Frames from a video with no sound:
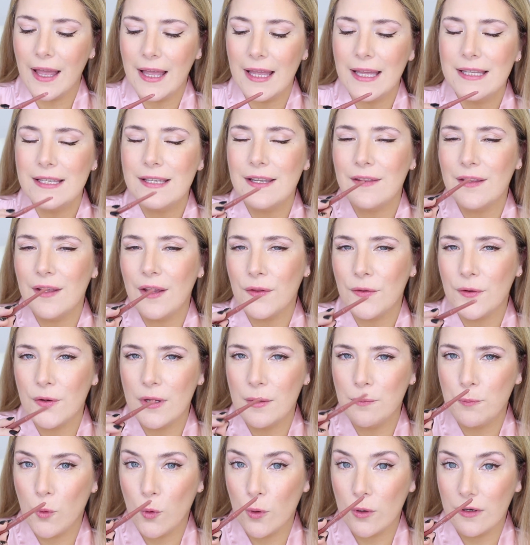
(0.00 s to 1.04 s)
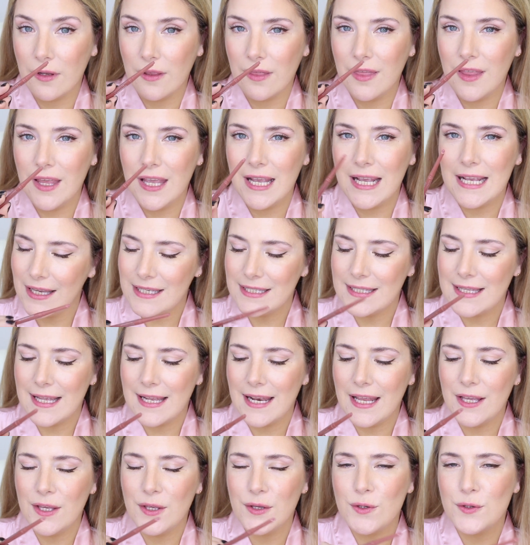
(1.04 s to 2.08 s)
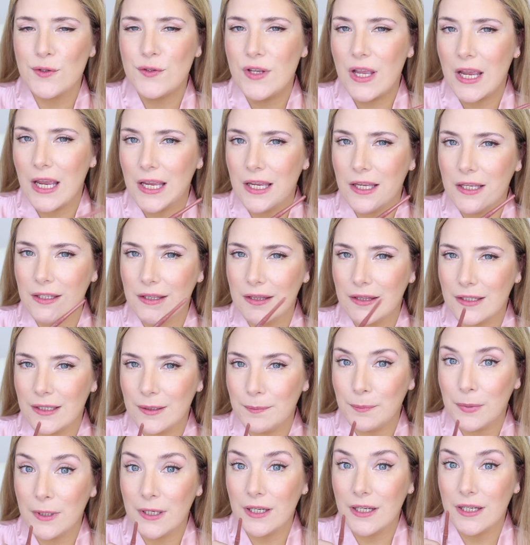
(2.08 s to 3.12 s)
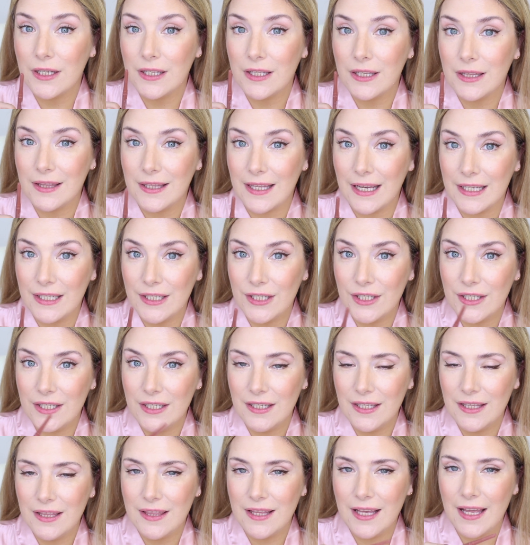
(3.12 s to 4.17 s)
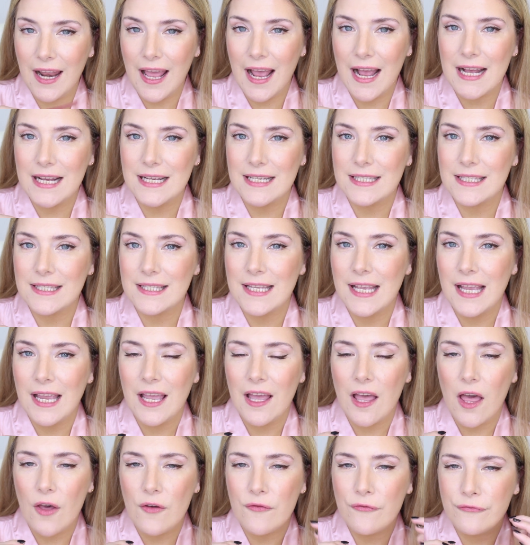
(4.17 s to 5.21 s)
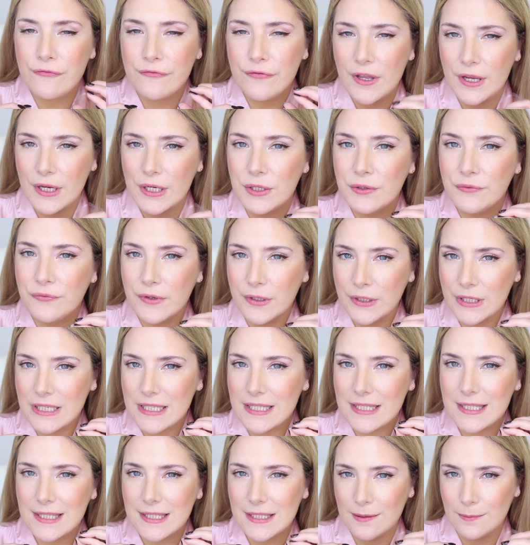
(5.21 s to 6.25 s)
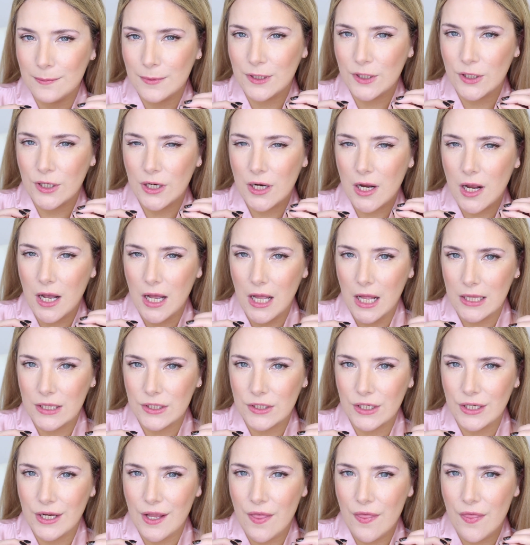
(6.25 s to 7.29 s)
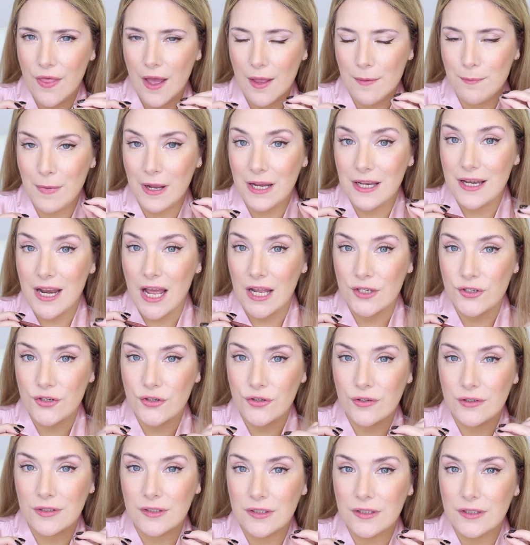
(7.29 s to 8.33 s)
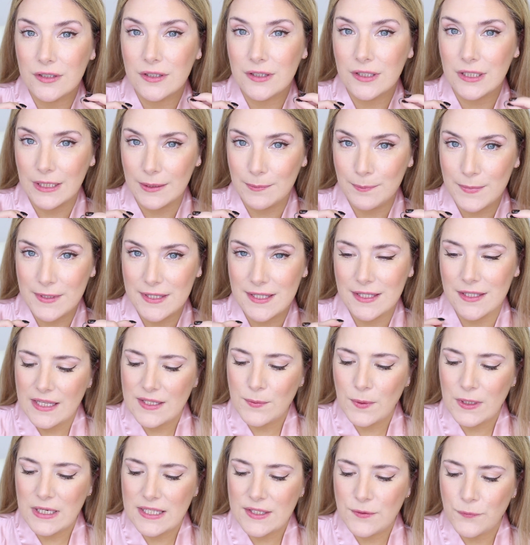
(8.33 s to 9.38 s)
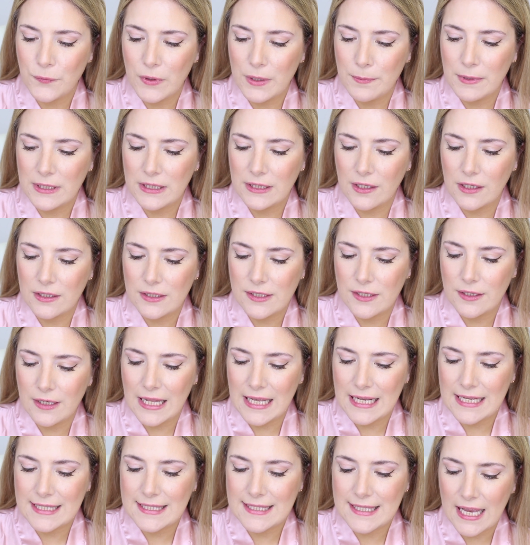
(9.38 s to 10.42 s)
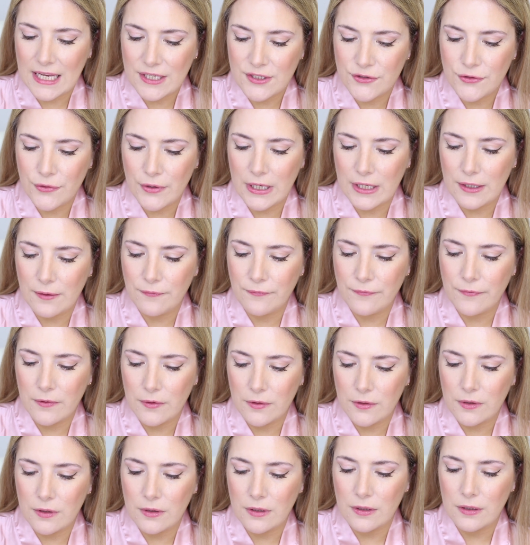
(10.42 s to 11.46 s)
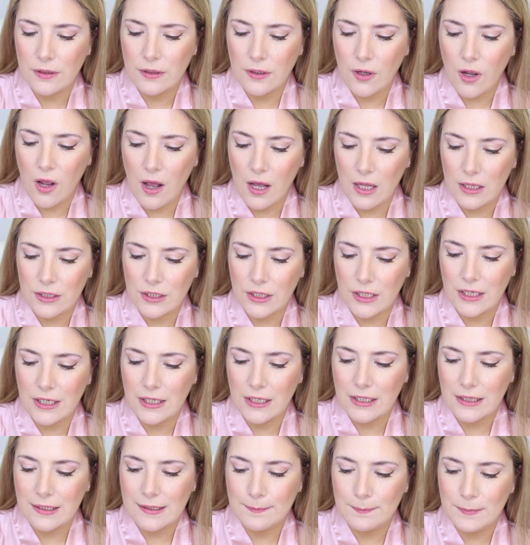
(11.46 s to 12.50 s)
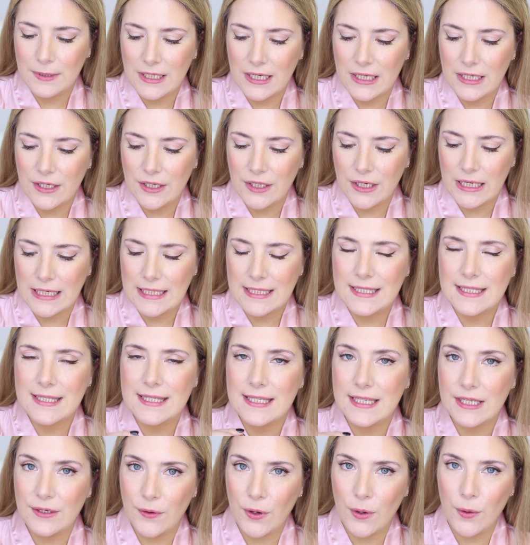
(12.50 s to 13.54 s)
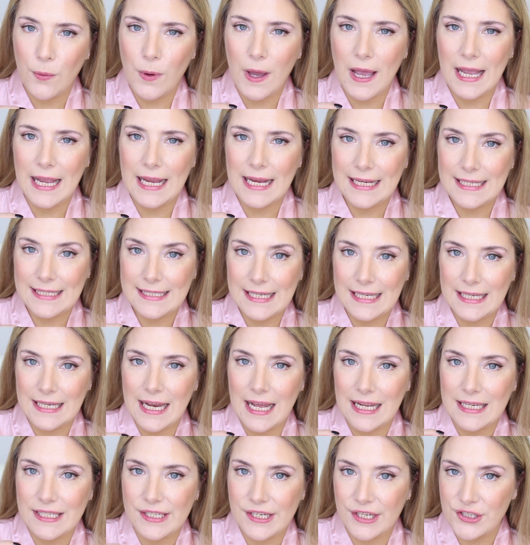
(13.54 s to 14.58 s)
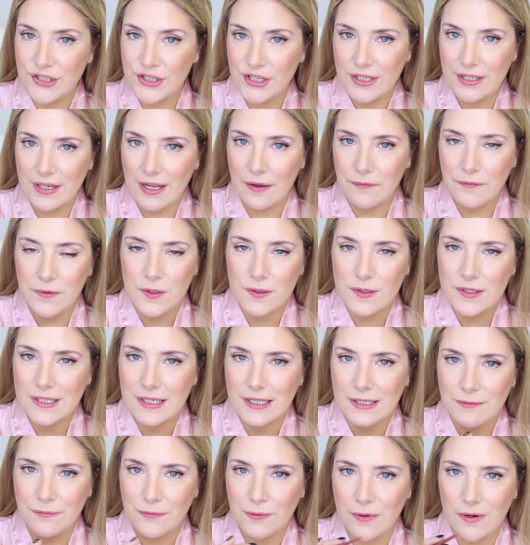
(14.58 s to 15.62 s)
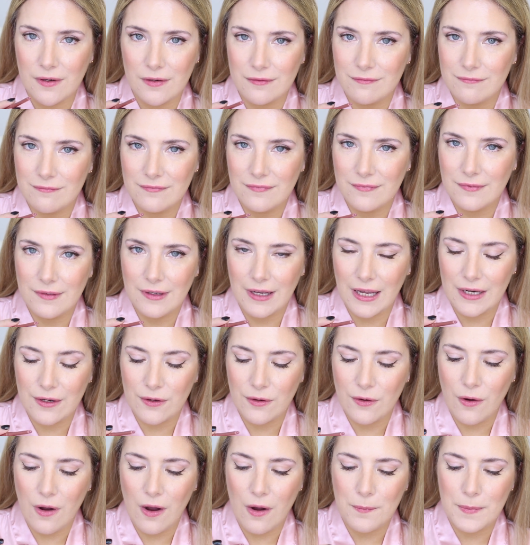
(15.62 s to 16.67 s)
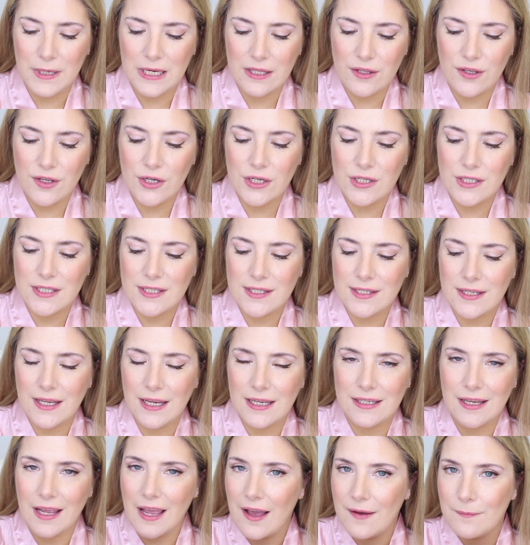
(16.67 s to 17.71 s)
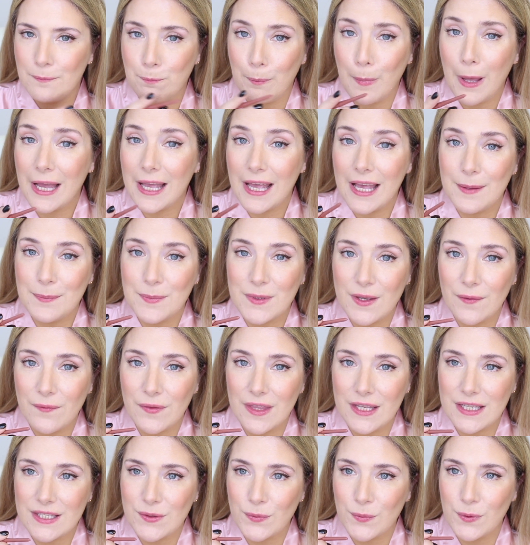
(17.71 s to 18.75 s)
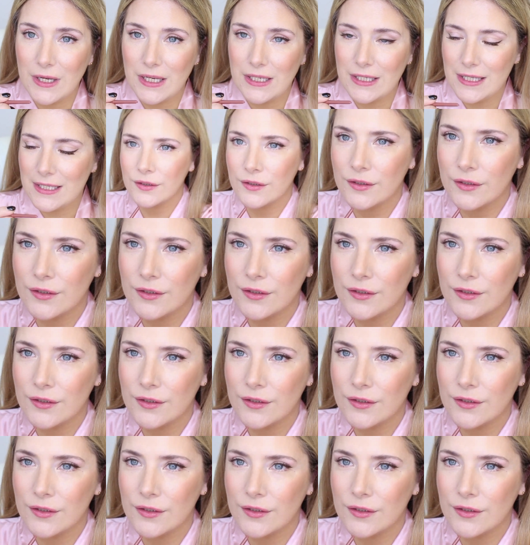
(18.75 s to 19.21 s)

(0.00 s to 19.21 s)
And the other important thing is that I use a lip liner that has a very similar color than my natural lips. This one is Rimmel London Exaggerate Full Color Lip Liner in 018 Addiction. I've used it for I don't know how many years, and I have backups of this one.